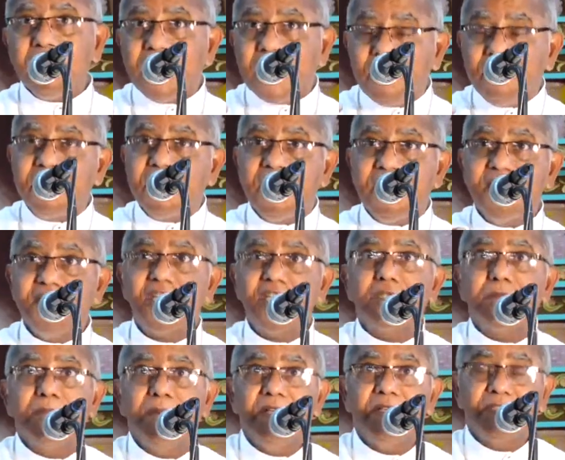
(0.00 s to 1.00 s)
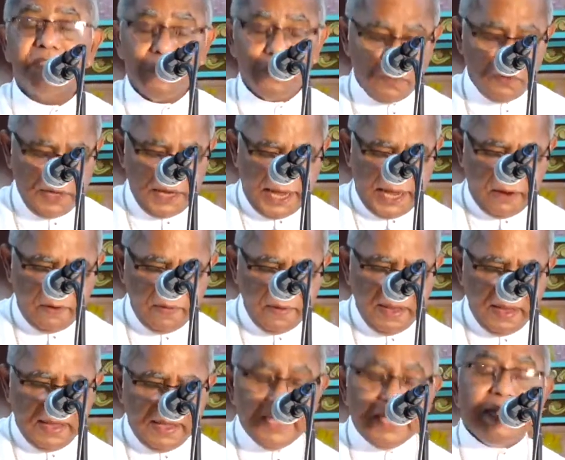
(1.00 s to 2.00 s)
every religious person to have
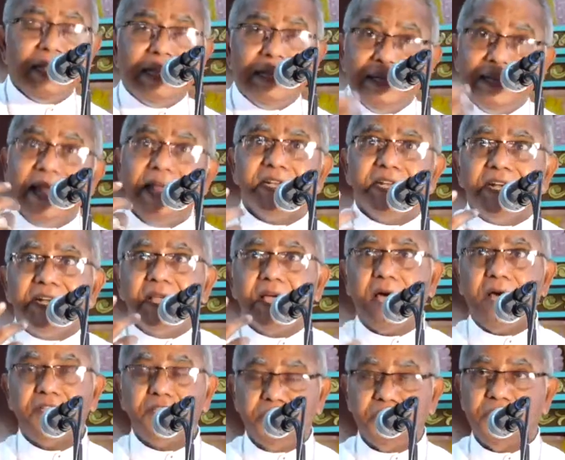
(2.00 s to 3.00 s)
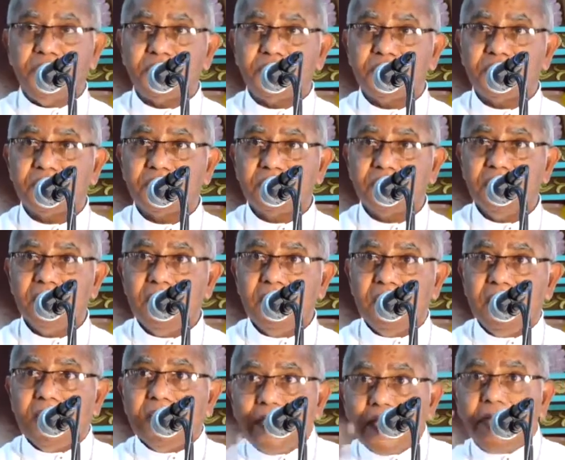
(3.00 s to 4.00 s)
an ignited conscience.
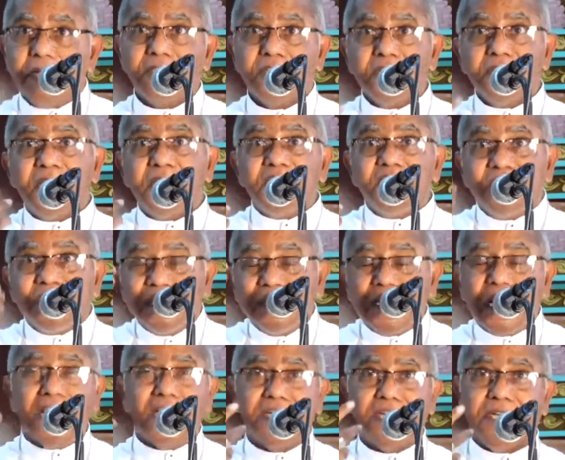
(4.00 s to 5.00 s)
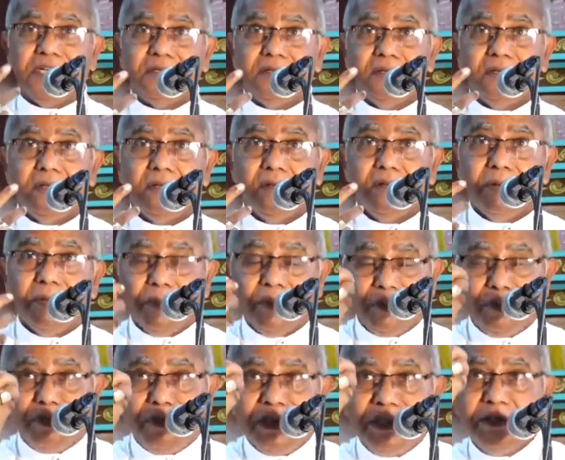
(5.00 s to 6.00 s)
A conscience that is ignited.
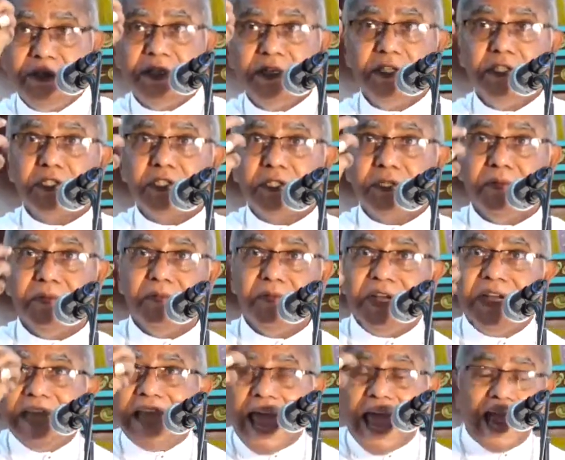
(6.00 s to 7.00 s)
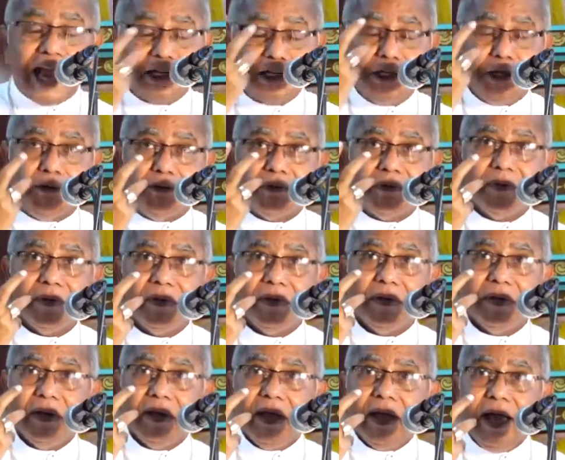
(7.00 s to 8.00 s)
It is very active.
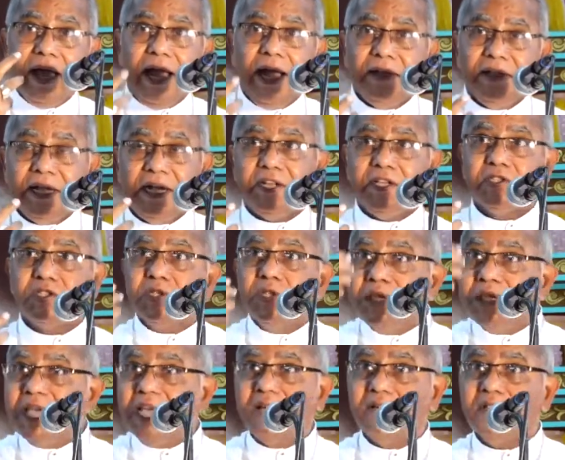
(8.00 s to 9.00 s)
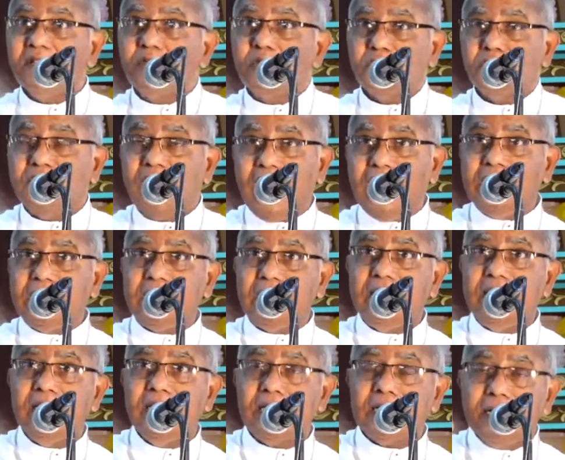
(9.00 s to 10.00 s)
And that is thinking of the society
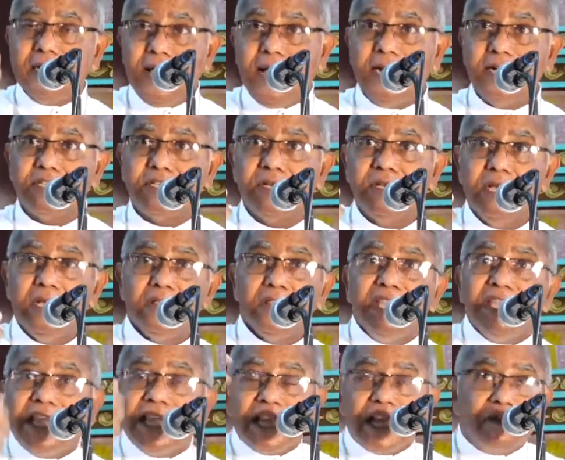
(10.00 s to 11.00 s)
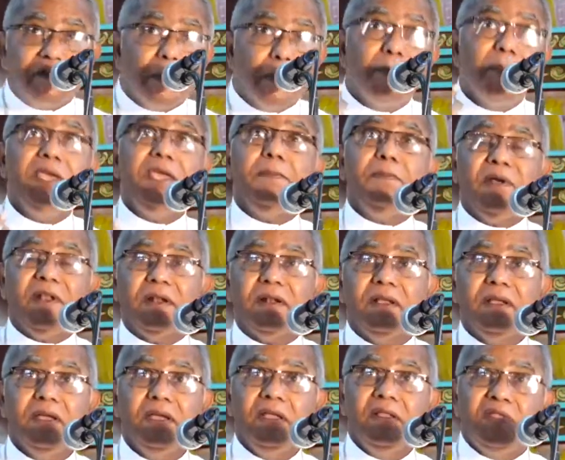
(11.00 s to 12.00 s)
at large, thinking of the people,
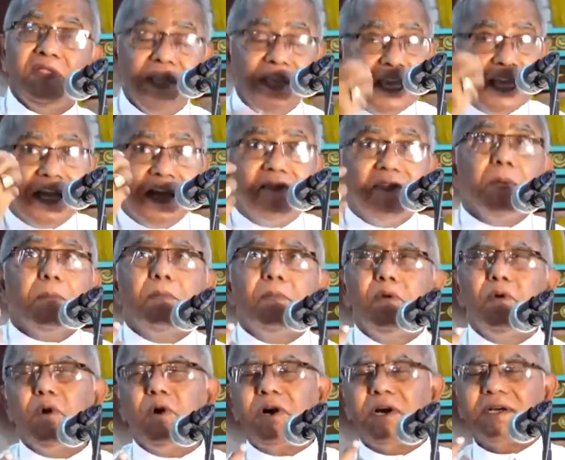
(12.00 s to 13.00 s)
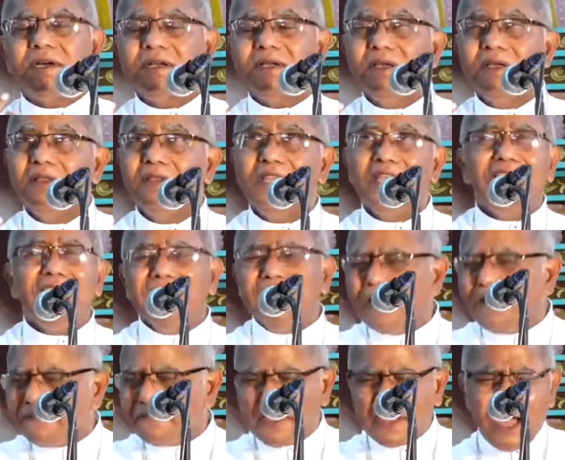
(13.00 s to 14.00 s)
thinking of the poor, thinking
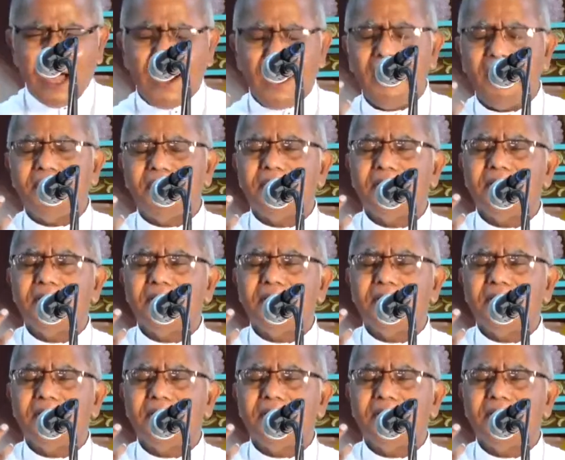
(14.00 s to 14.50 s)
of God,